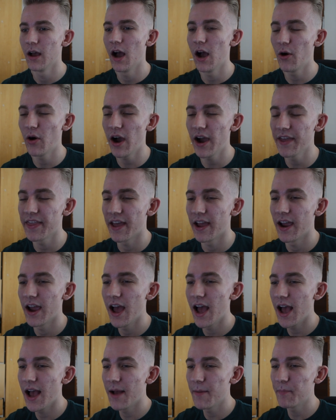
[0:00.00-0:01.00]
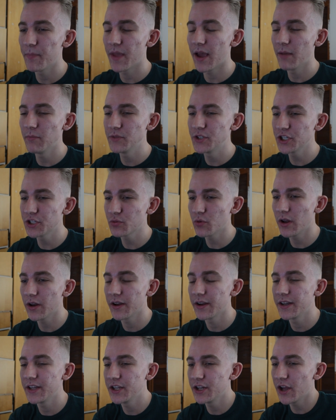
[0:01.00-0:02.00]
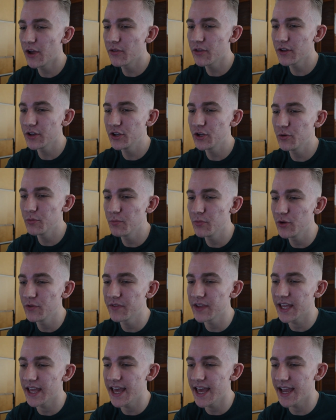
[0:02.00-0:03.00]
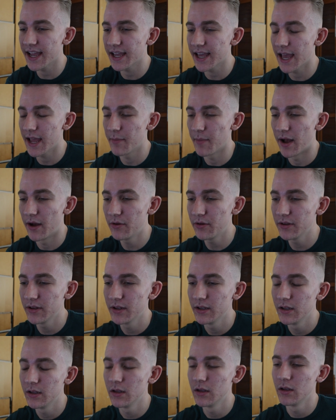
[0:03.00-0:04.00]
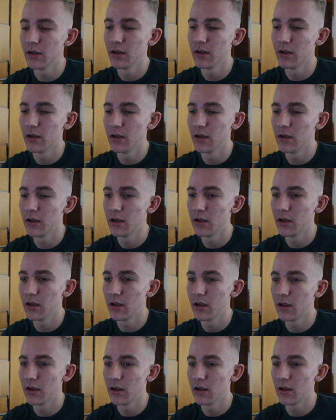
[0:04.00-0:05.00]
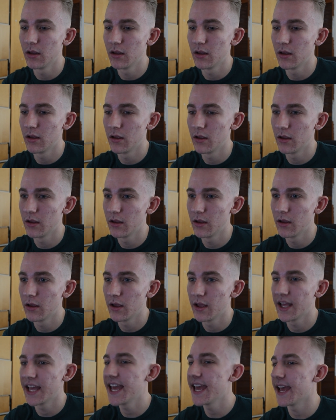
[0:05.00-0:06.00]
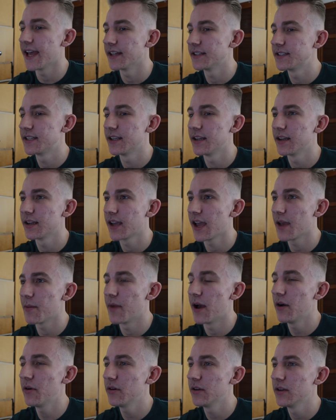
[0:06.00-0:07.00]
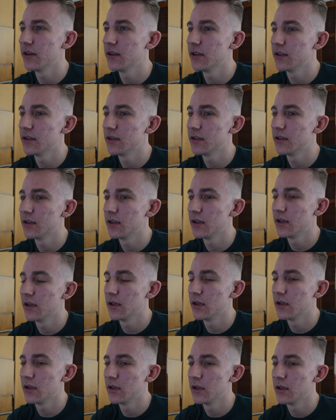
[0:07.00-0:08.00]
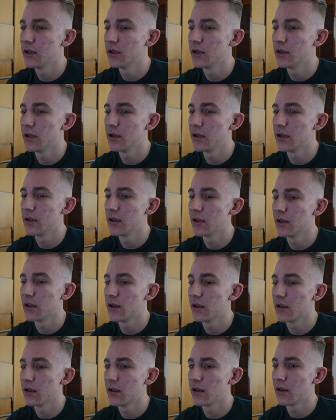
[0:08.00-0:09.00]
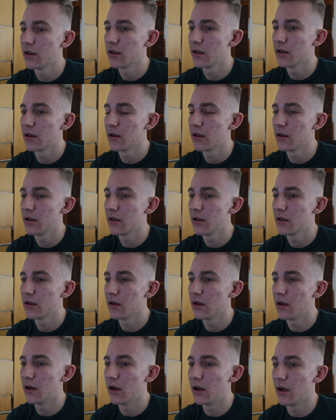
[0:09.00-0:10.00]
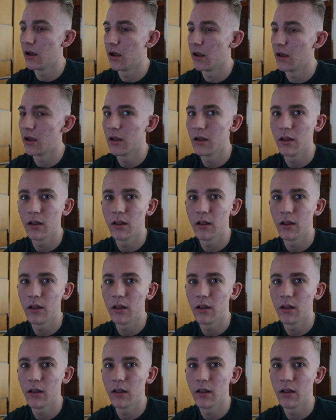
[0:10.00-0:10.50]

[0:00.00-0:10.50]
Oh, hi there. Um, I'm just wondering, you know the new movie It came out? The new, the new movie what? It came out. Is this a prank call, mate? Uh...